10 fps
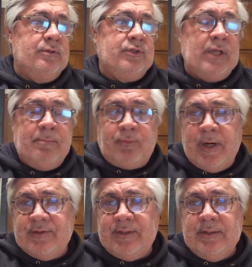Some
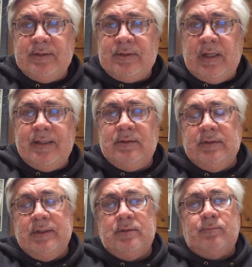presidents, like
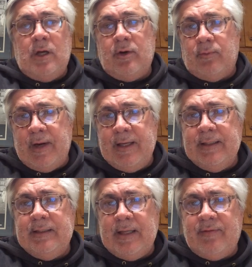Ronald
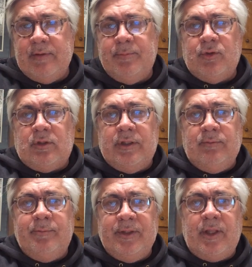Reagan, and I think Bill
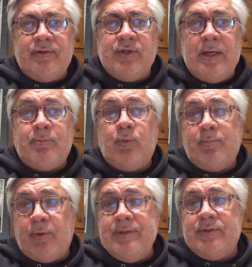Clinton would be another example, were
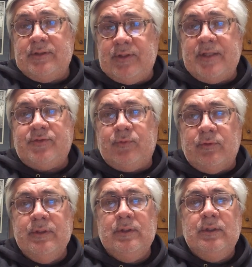pretty
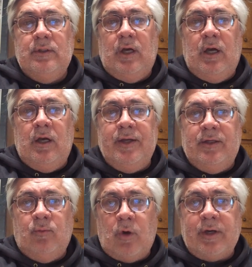successful
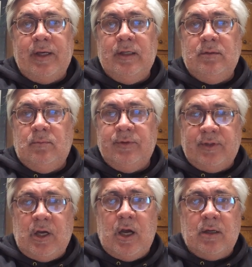in working with a
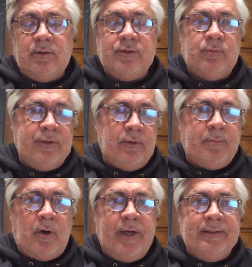Congress where their
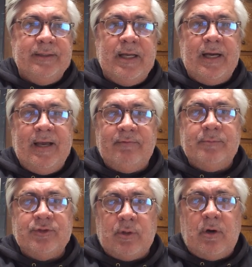party did not have a
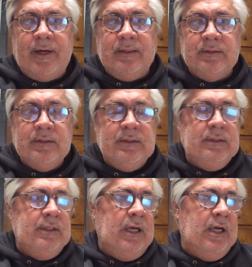majority.
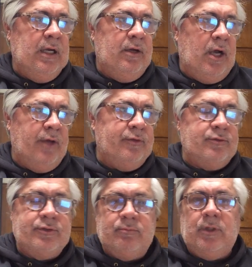
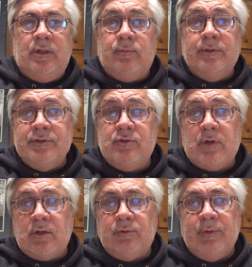Others really
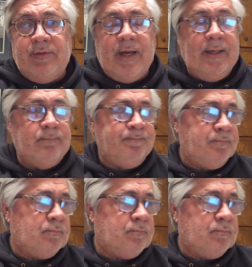struggled with that.